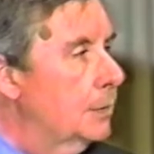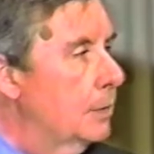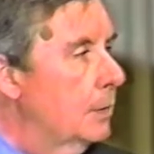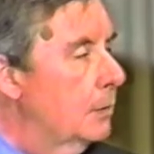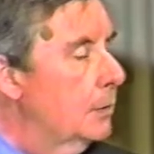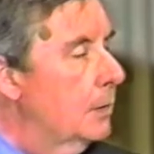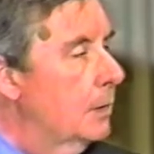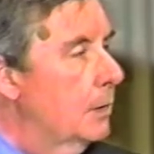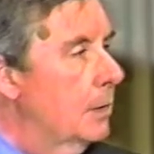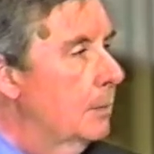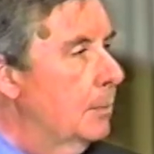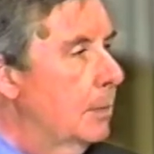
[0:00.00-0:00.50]

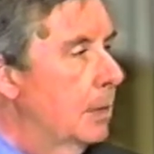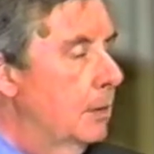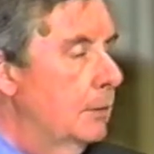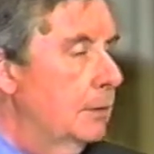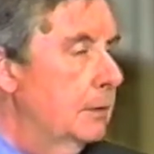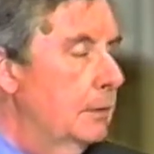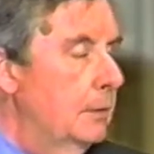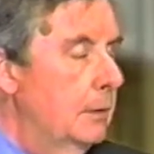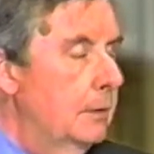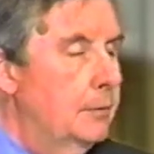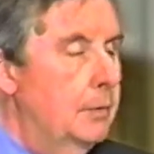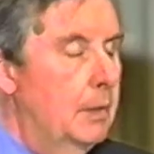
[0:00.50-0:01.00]
certain
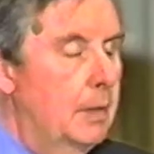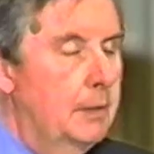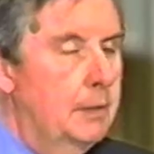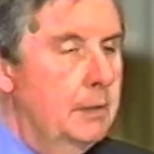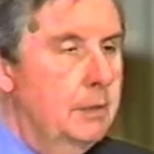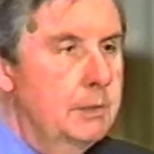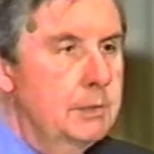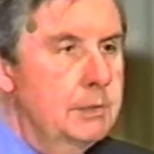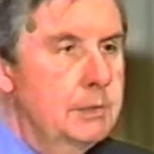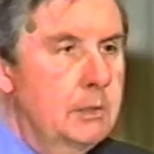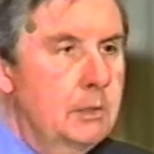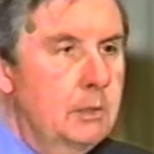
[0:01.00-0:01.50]
amount, if not
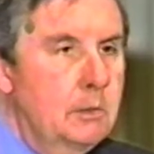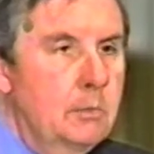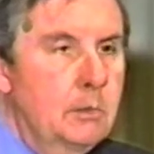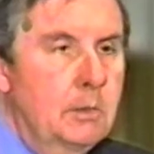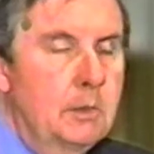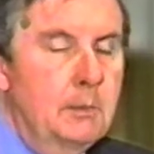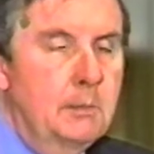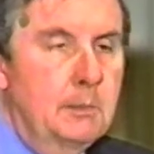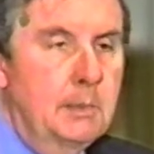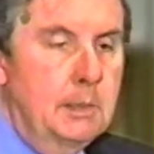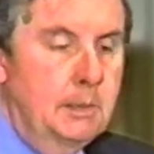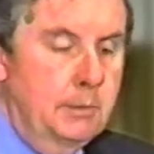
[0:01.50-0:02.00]
a
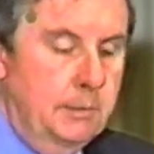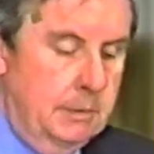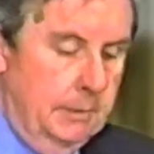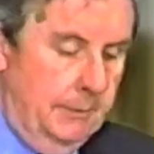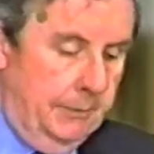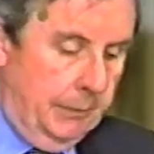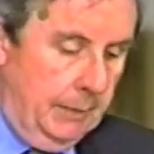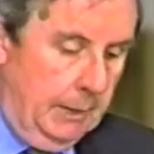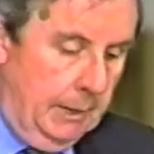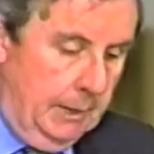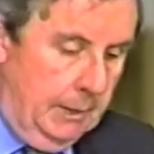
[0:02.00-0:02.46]
considerable amount,